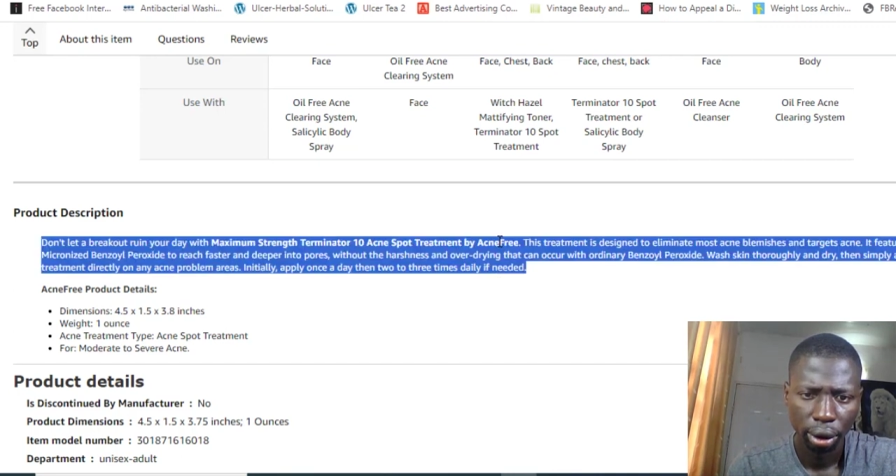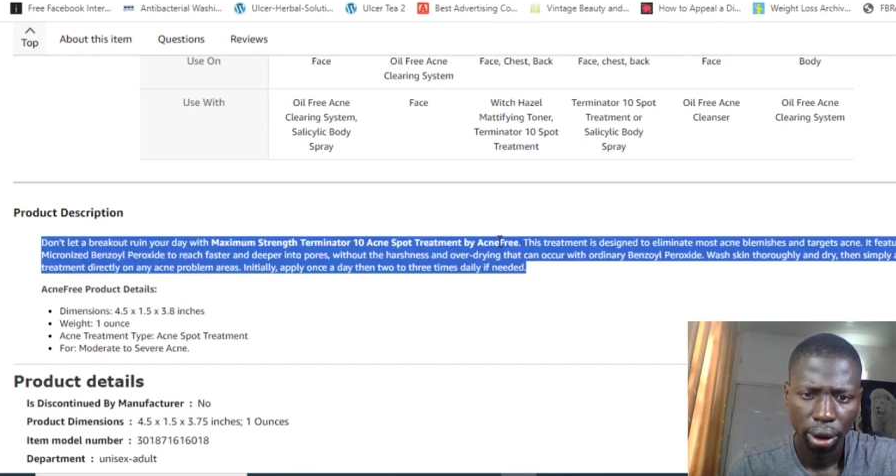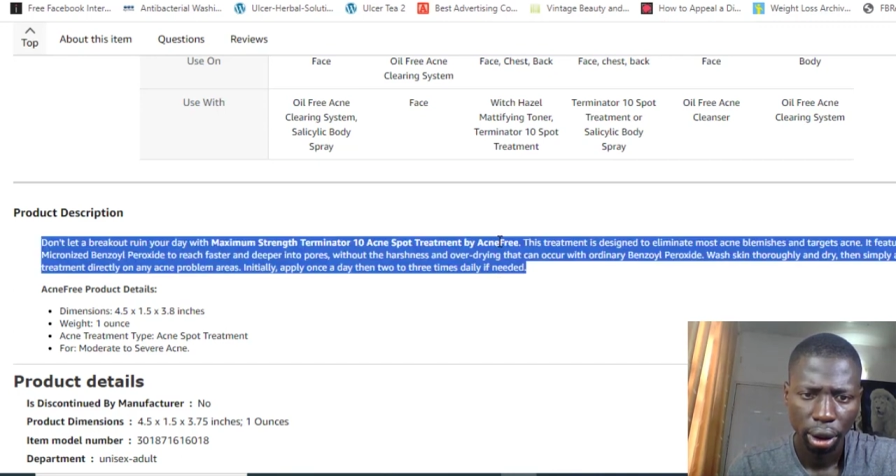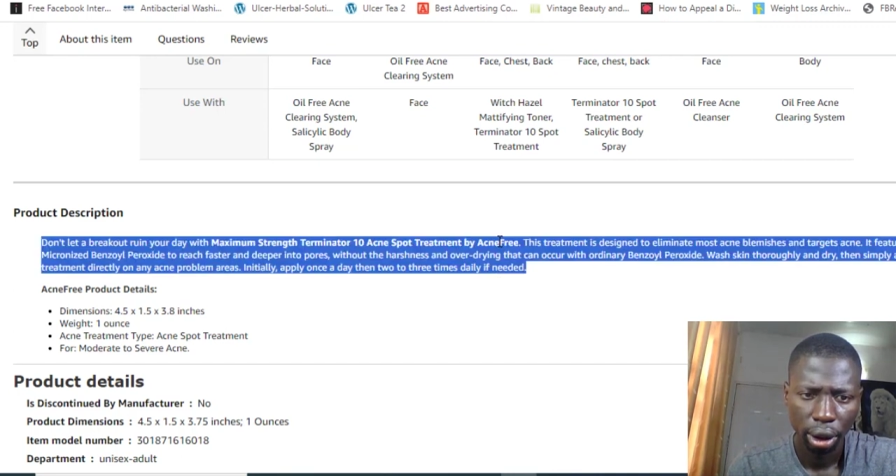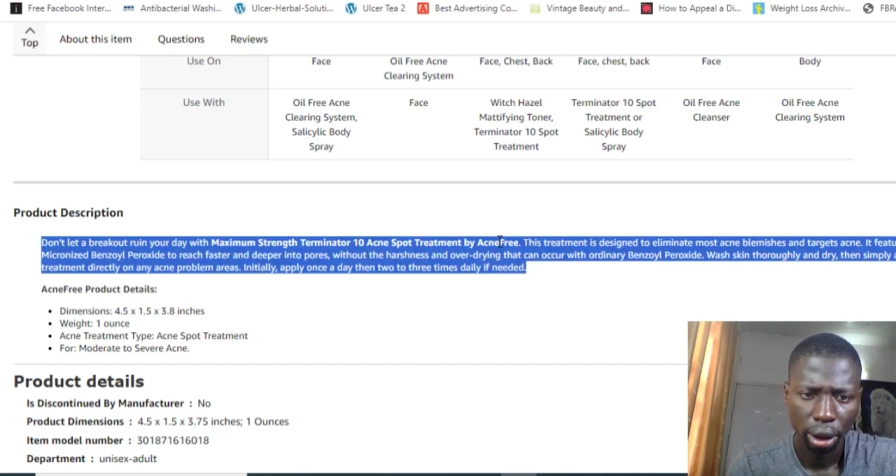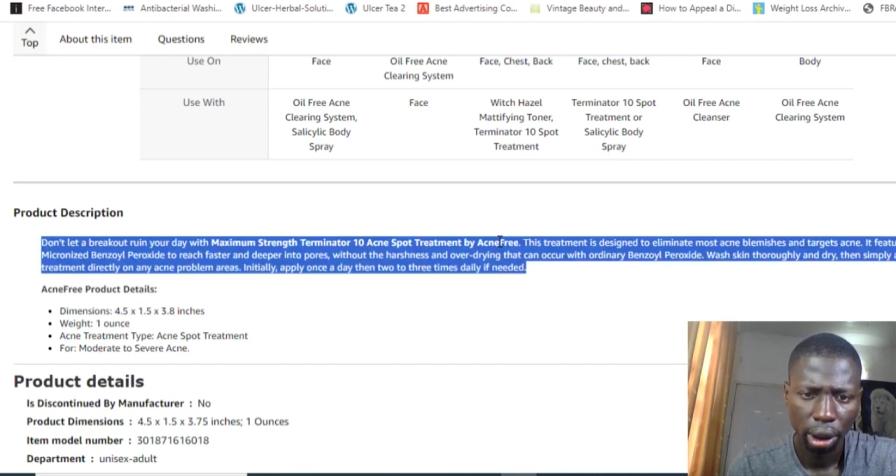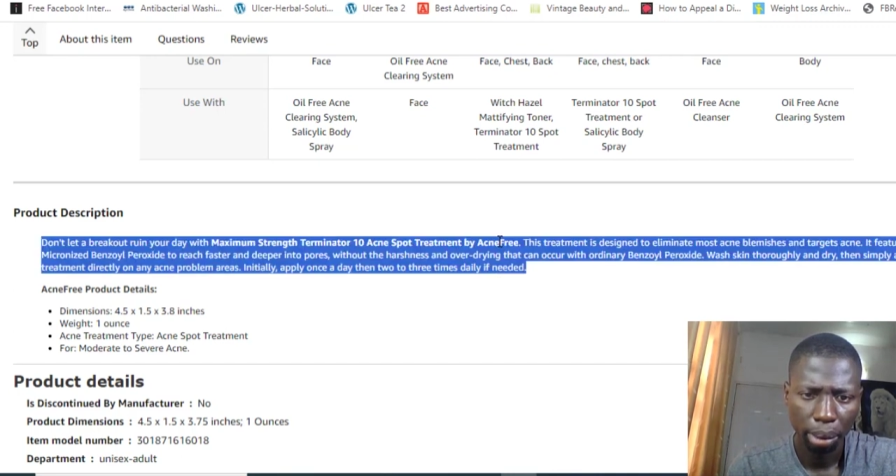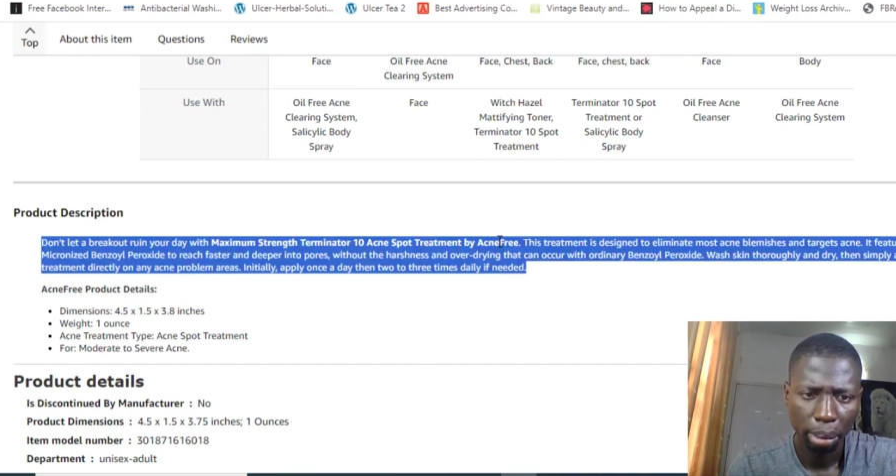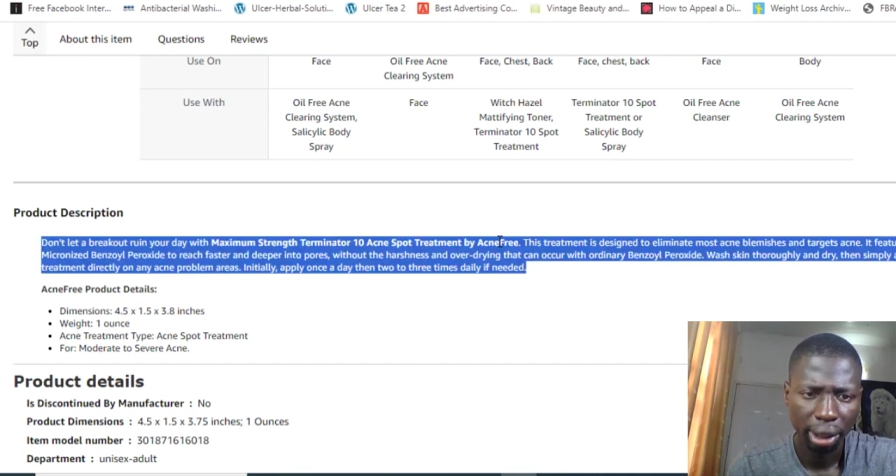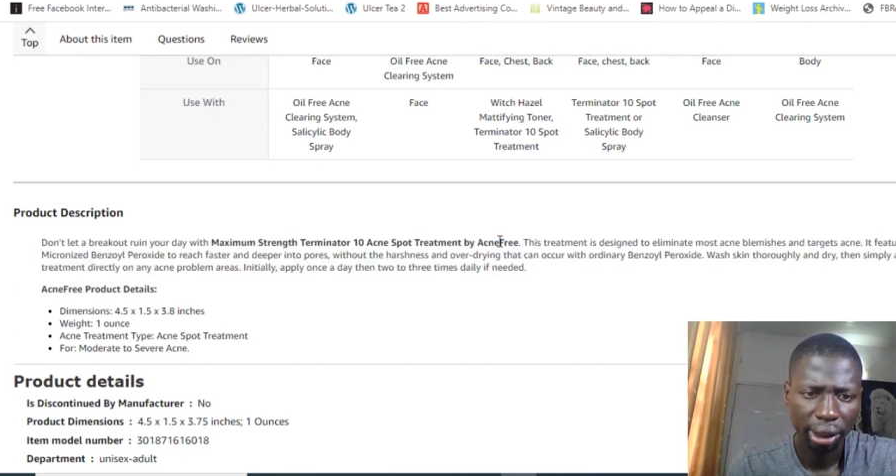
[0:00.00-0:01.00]
Remember I
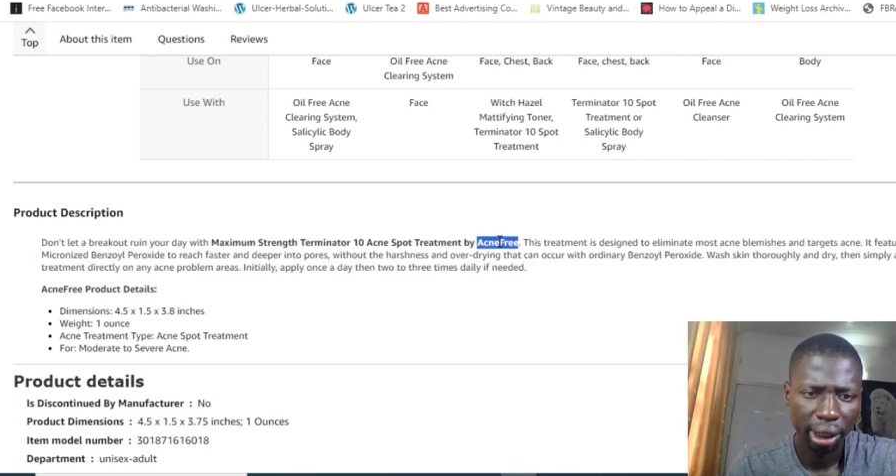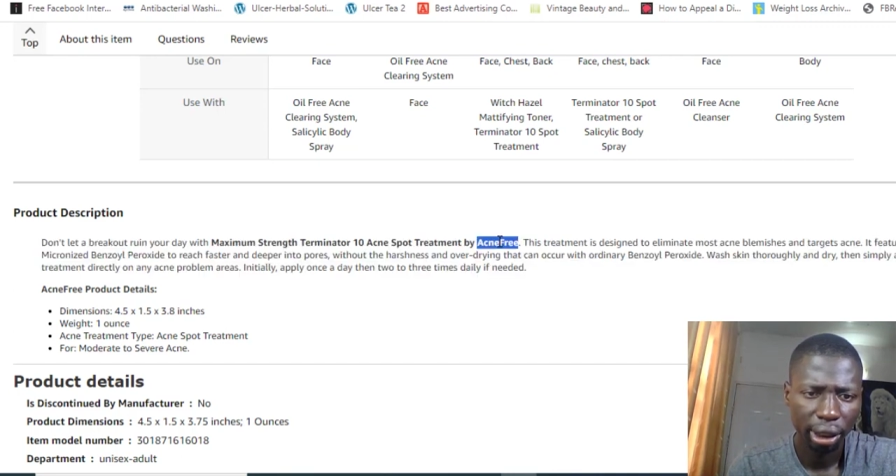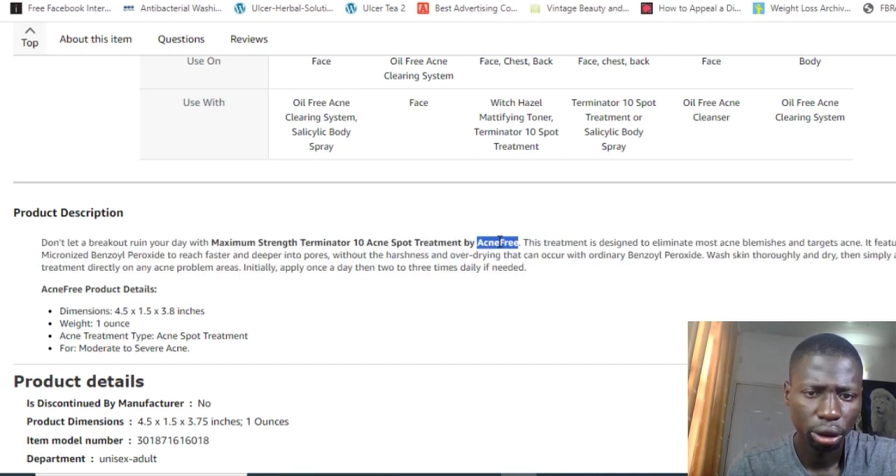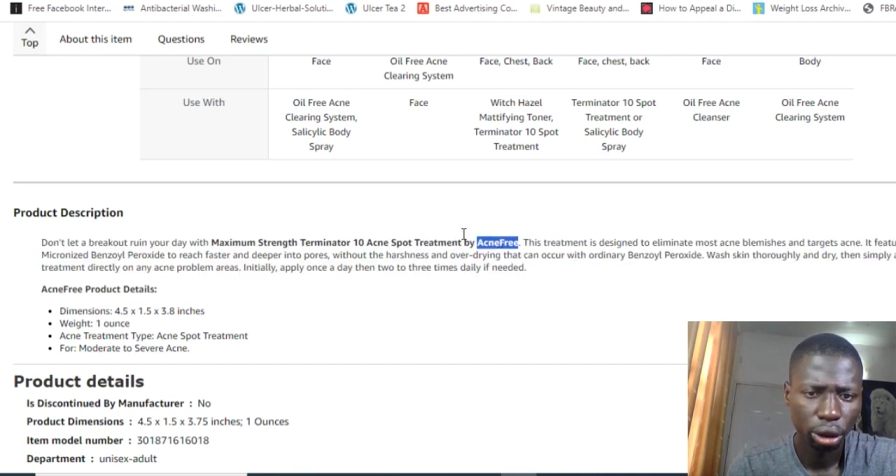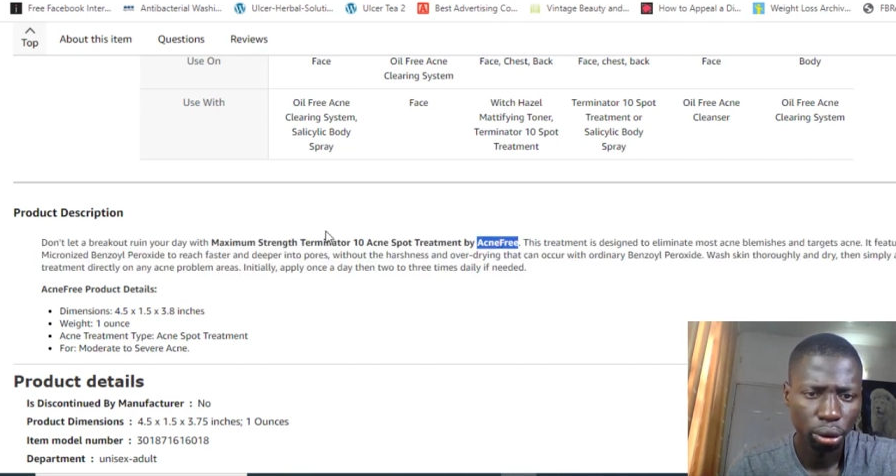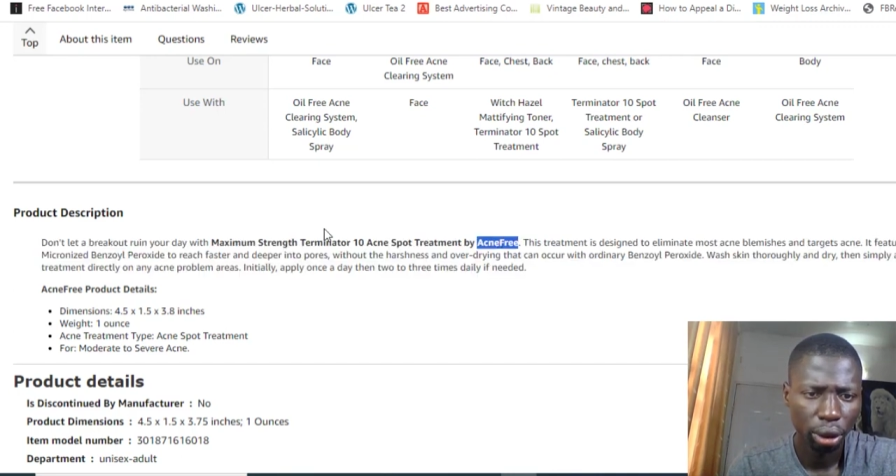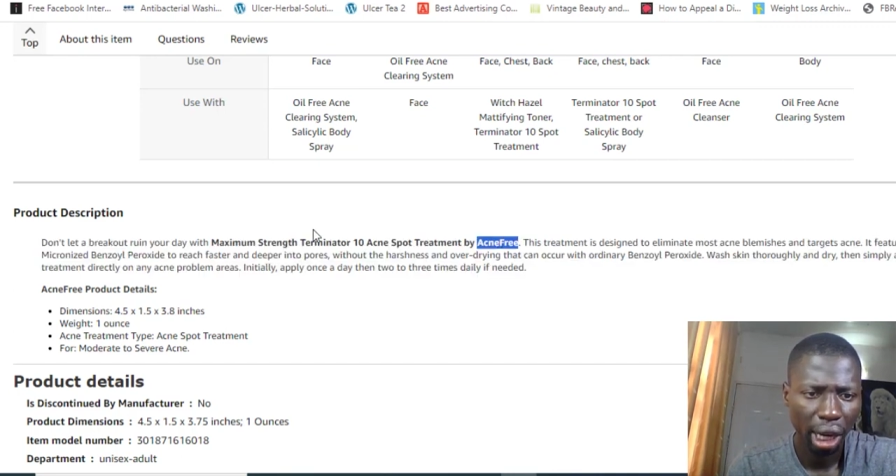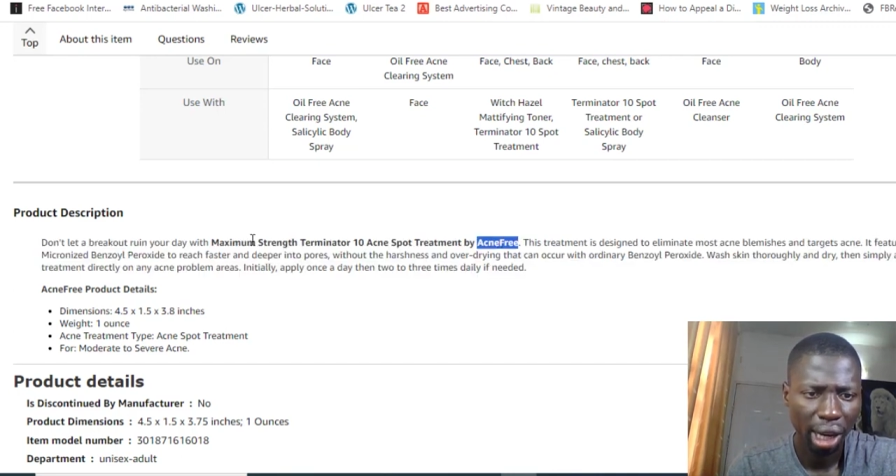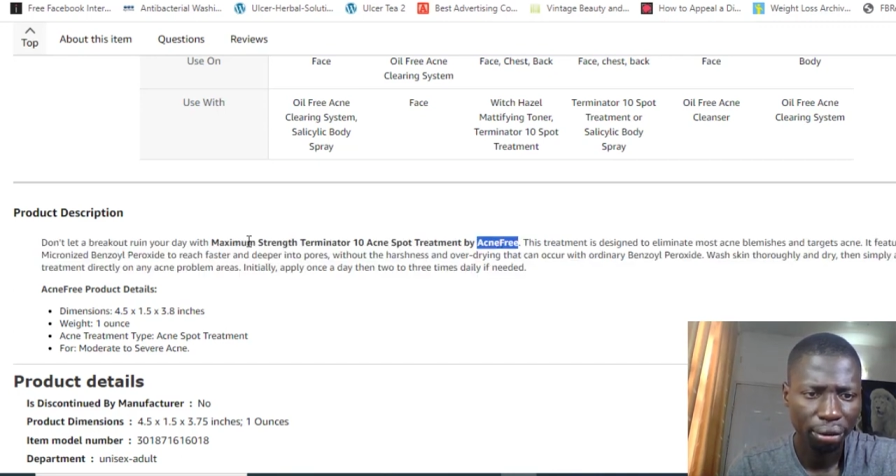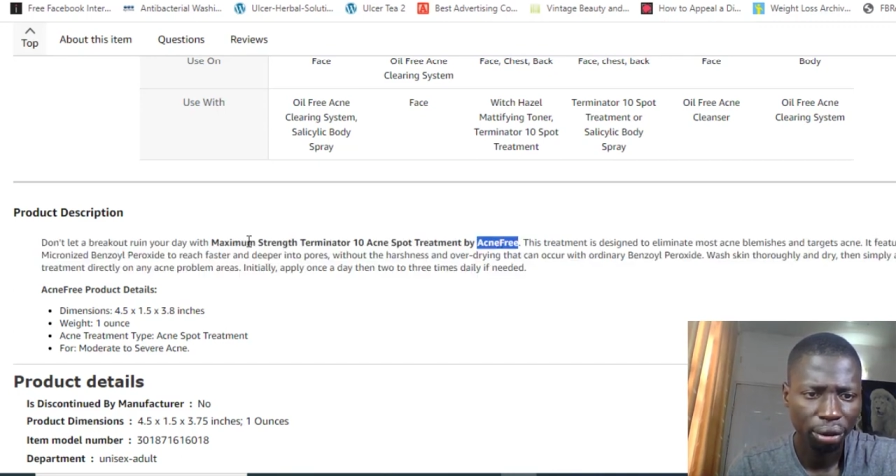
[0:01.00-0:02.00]
said you should have
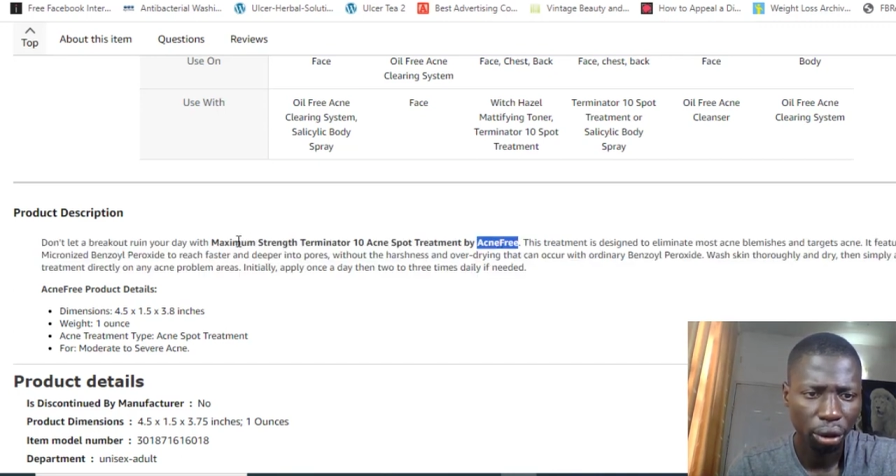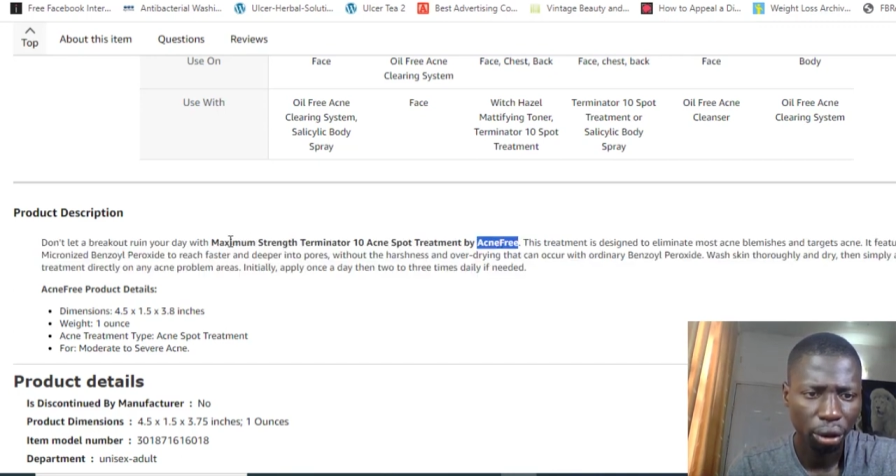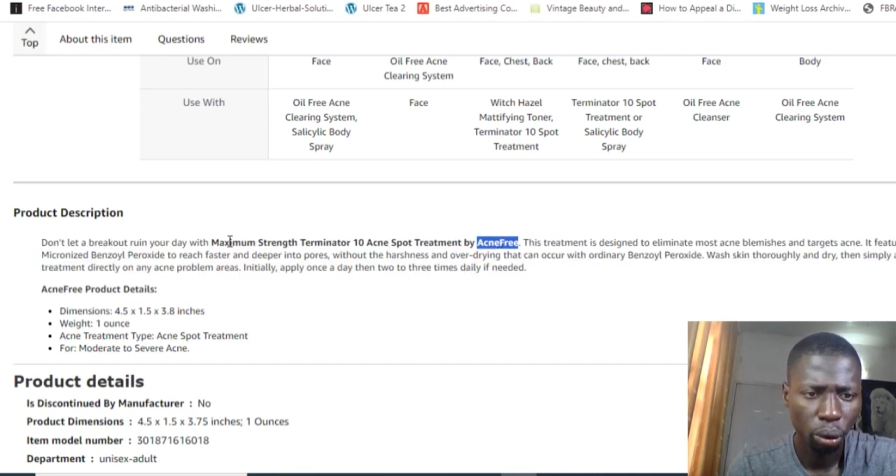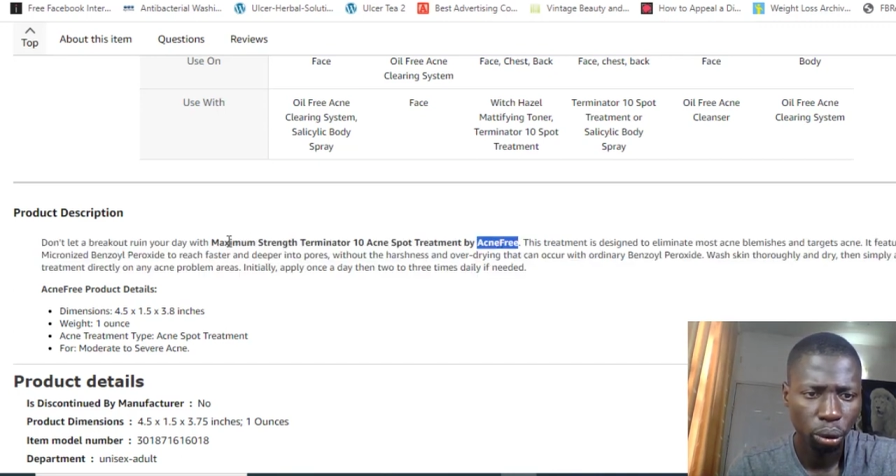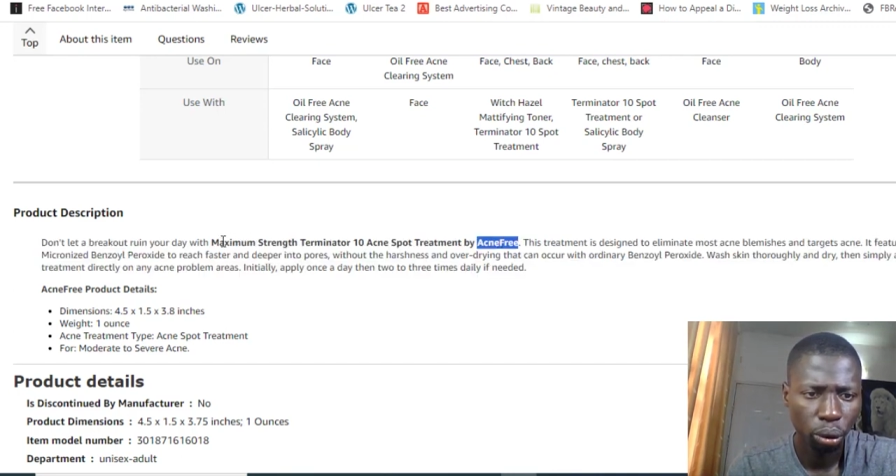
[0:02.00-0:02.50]
your own